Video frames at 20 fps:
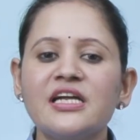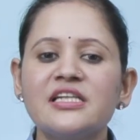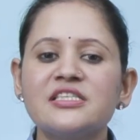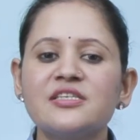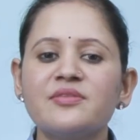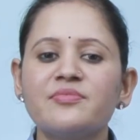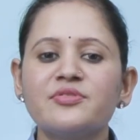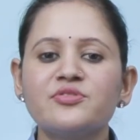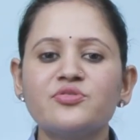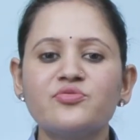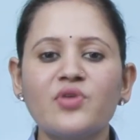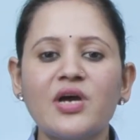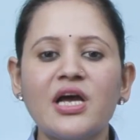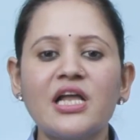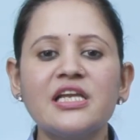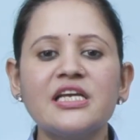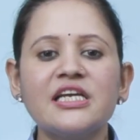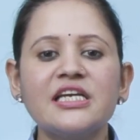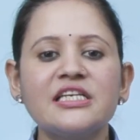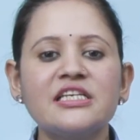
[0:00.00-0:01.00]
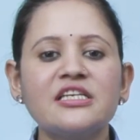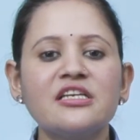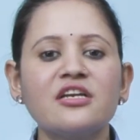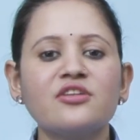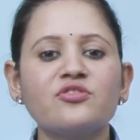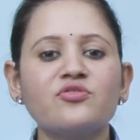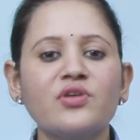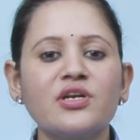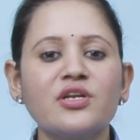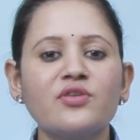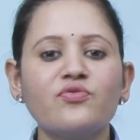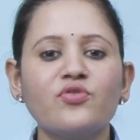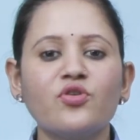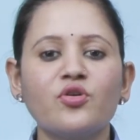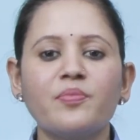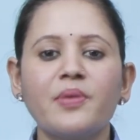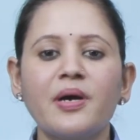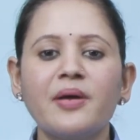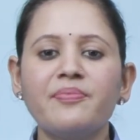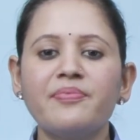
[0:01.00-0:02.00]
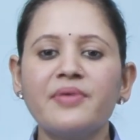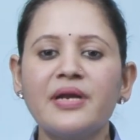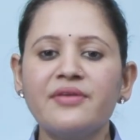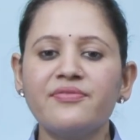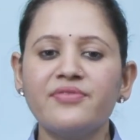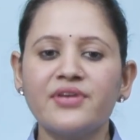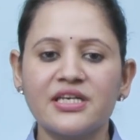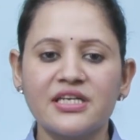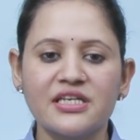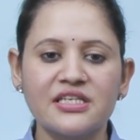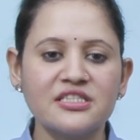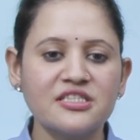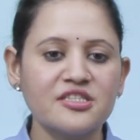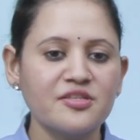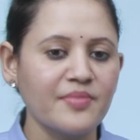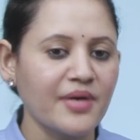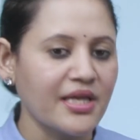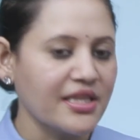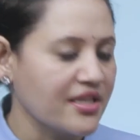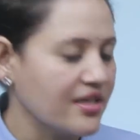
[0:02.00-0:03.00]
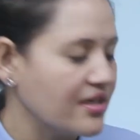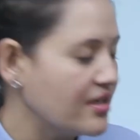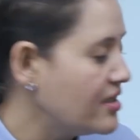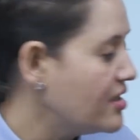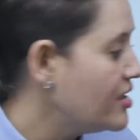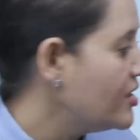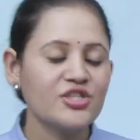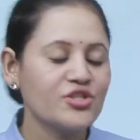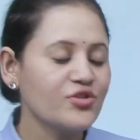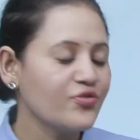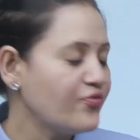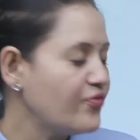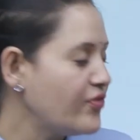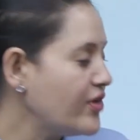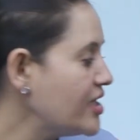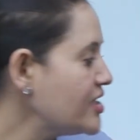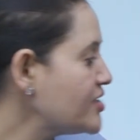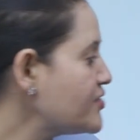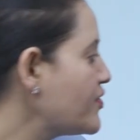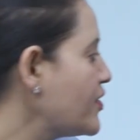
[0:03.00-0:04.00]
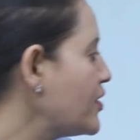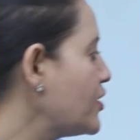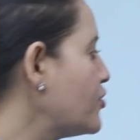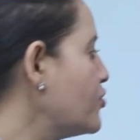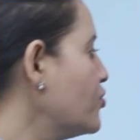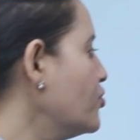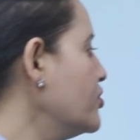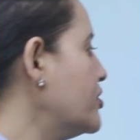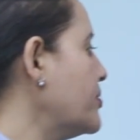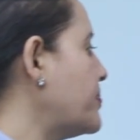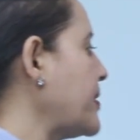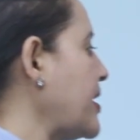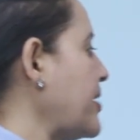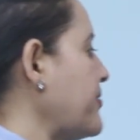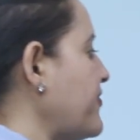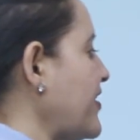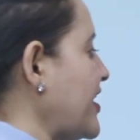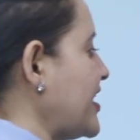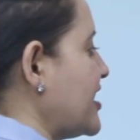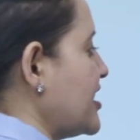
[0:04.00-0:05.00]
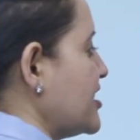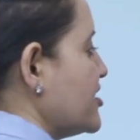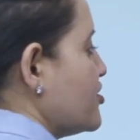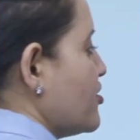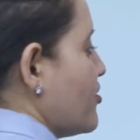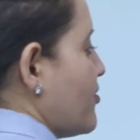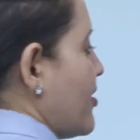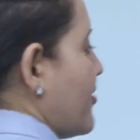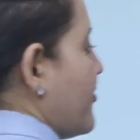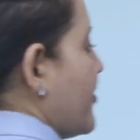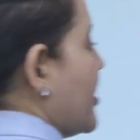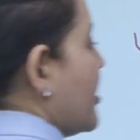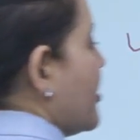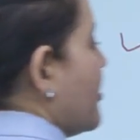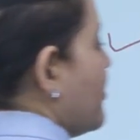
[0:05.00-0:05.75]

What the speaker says: the LCM of 12, 18 and 24 by prime factorization method. So first we will do the prime factorization of given